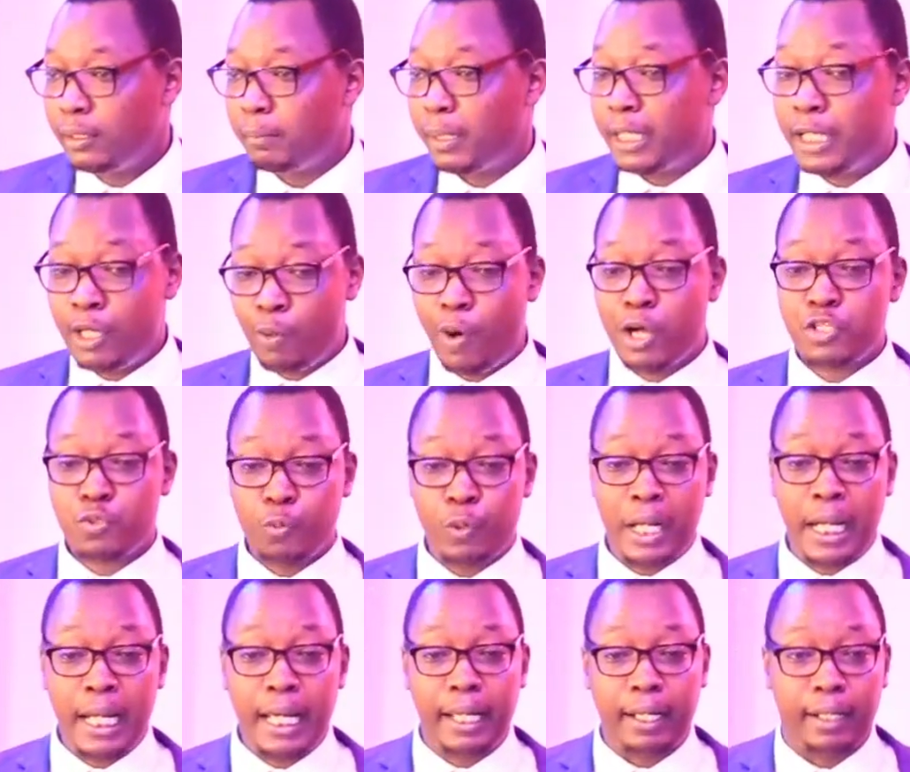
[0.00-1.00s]
But he was
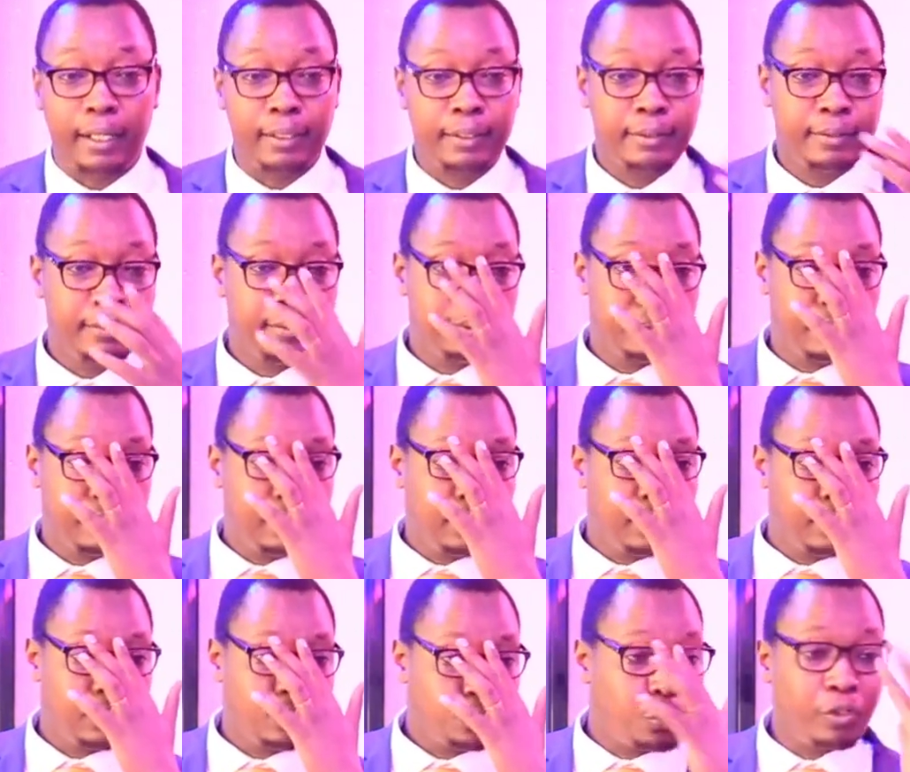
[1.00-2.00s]
willing
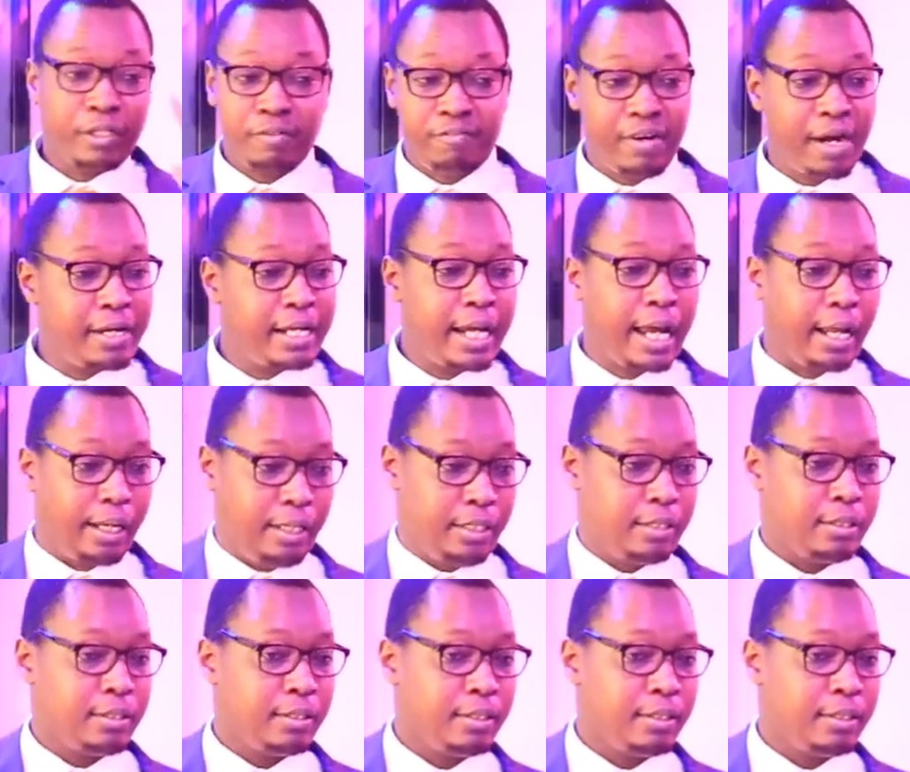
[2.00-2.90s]
to the very end.